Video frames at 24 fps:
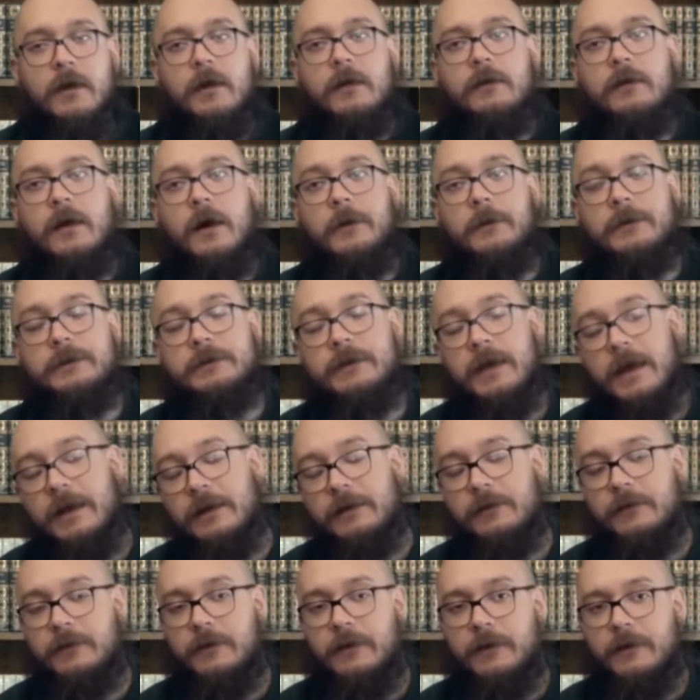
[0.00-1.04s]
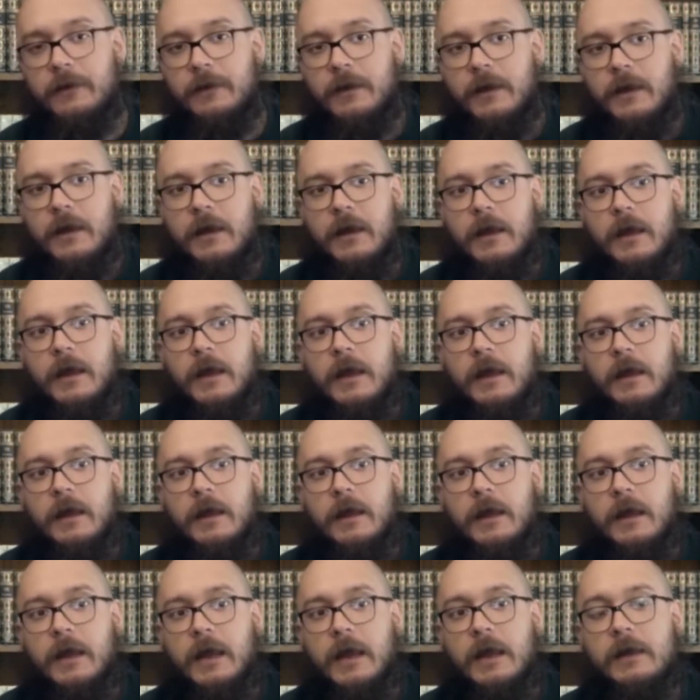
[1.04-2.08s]
Thomas Edison,
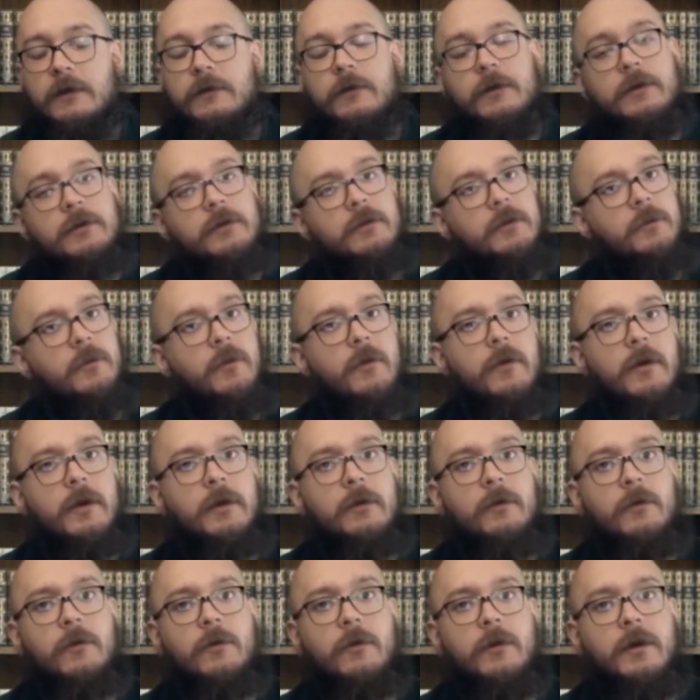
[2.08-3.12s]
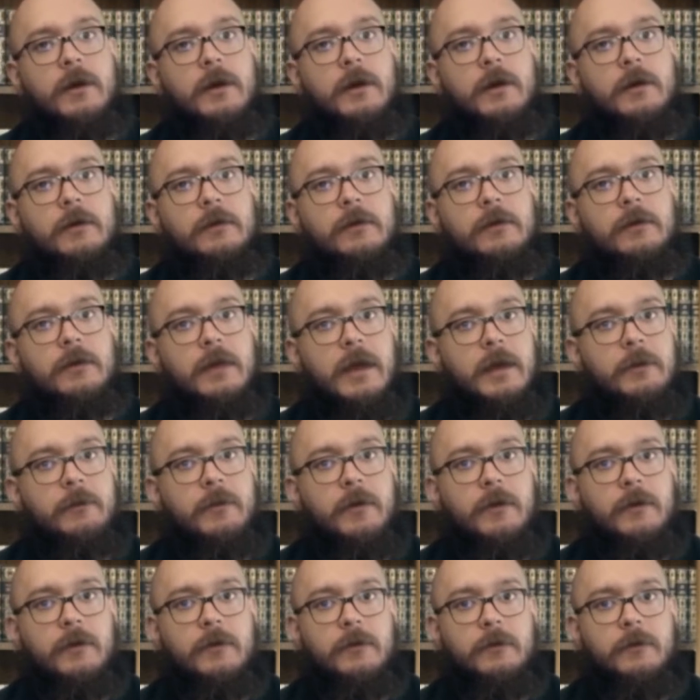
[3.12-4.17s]
he took it to the point where the light
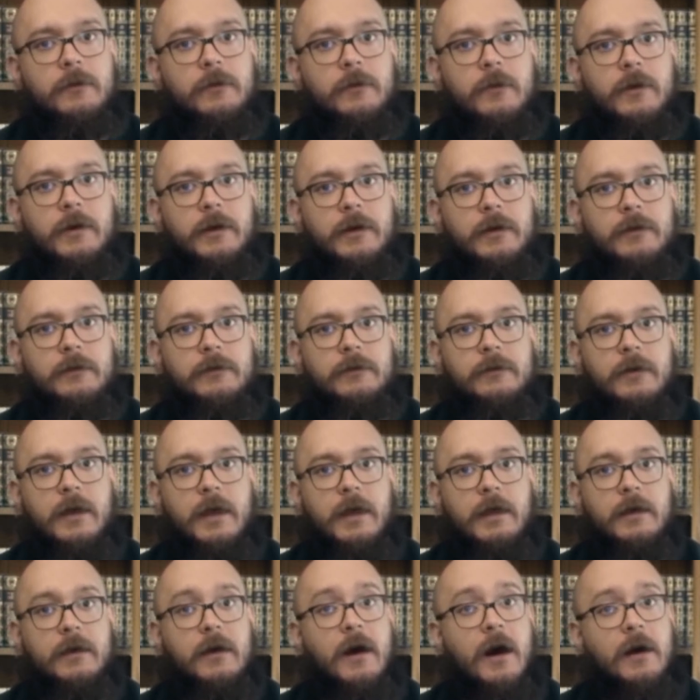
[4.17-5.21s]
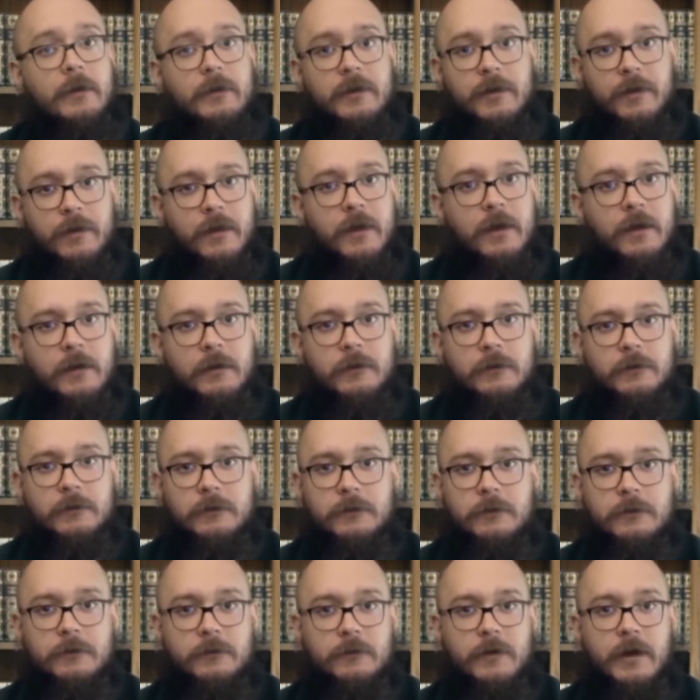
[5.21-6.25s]
bulb was a common thing,
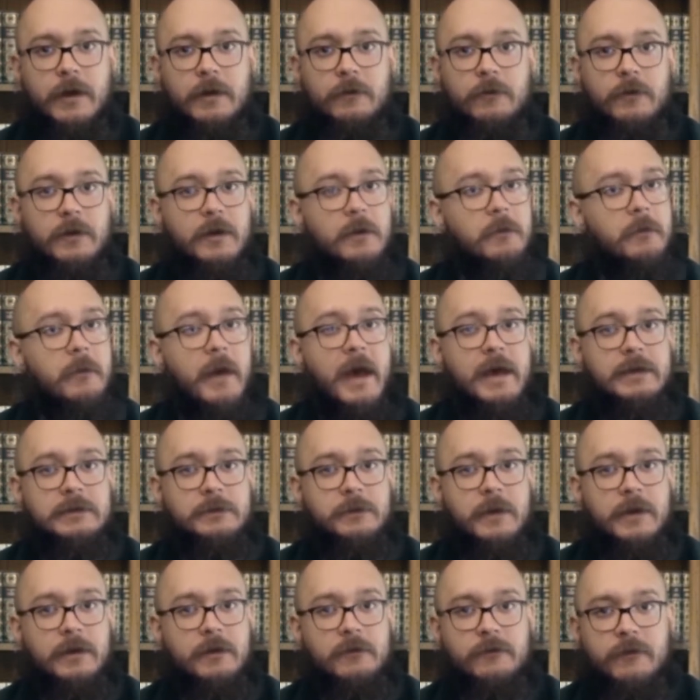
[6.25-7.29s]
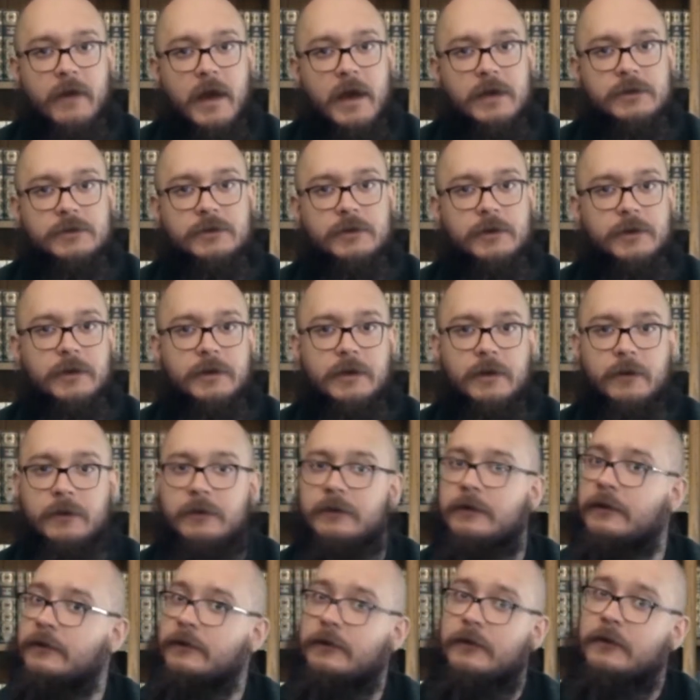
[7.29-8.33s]
right? We can mass manufacture it. It
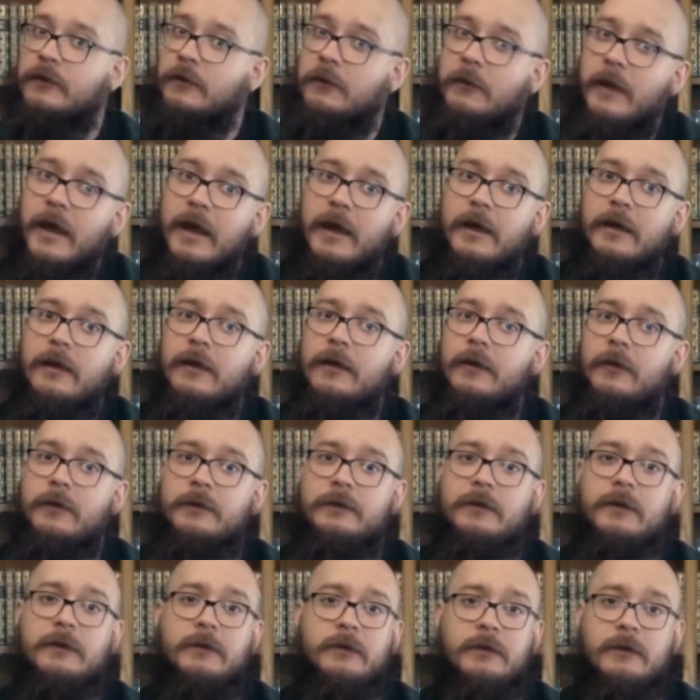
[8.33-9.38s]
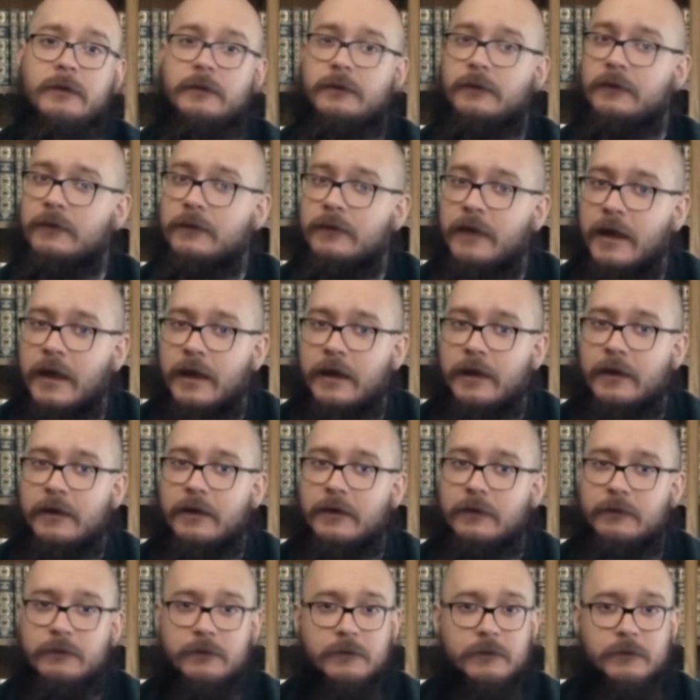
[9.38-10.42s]
was easy to make. It was easy to sustain.
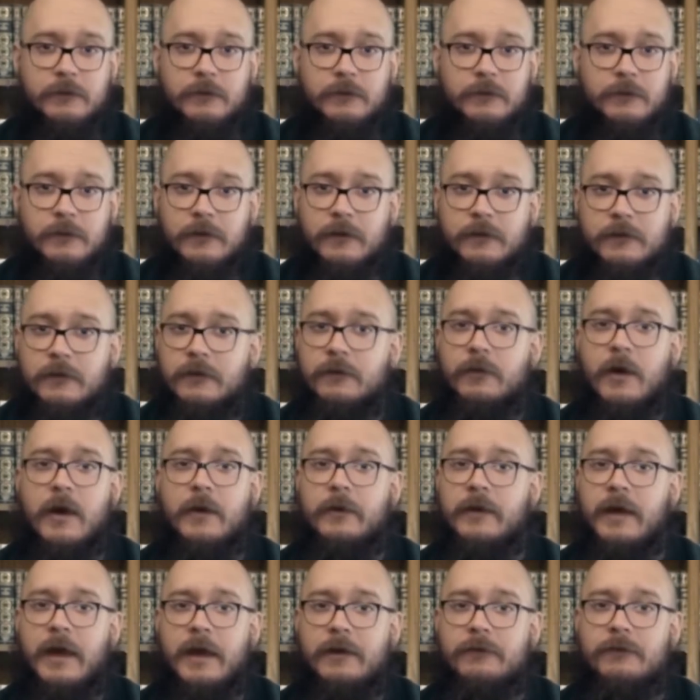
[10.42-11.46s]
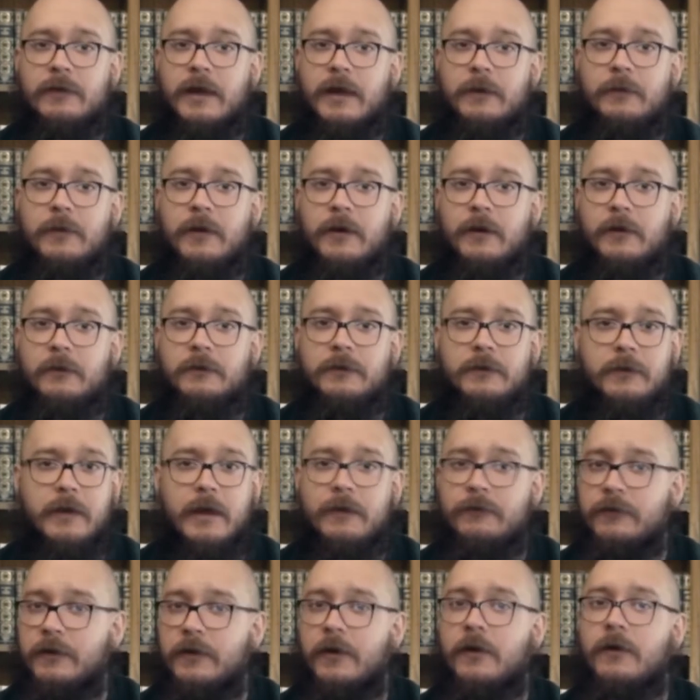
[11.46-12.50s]
And this is why we have light bulbs in
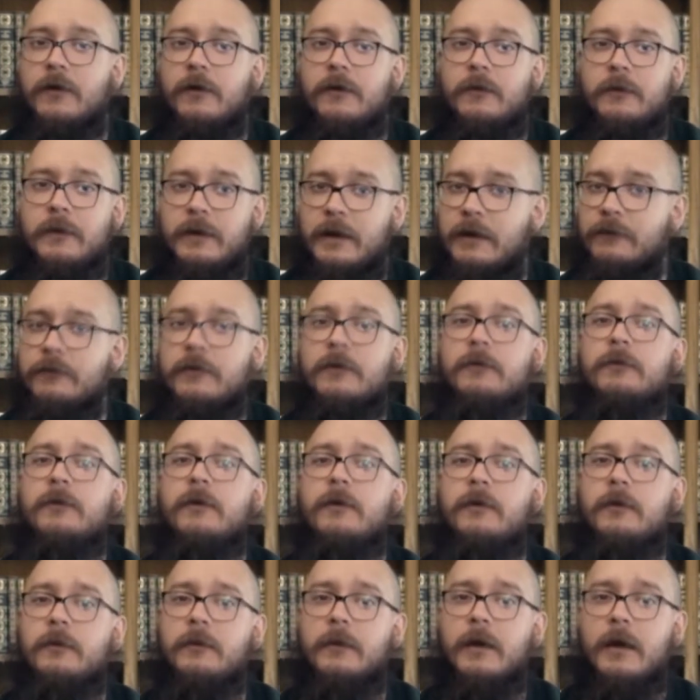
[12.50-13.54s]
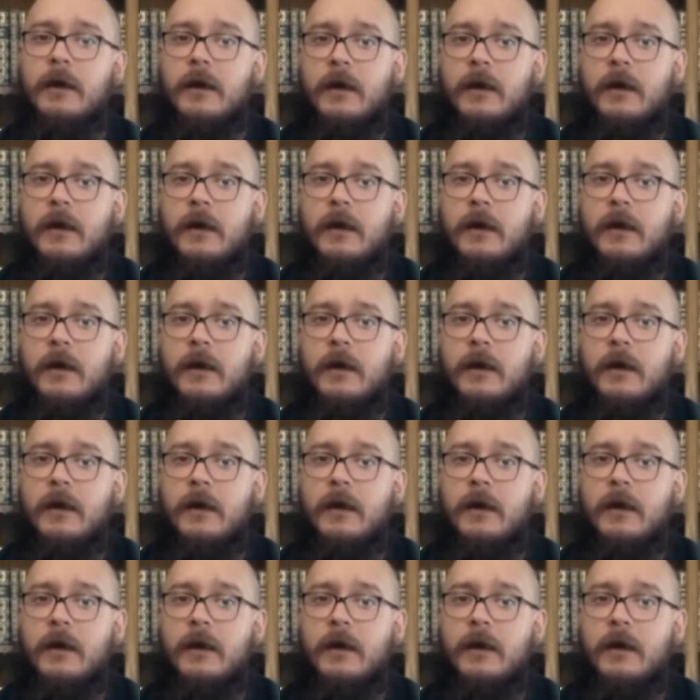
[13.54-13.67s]
every home, in every room.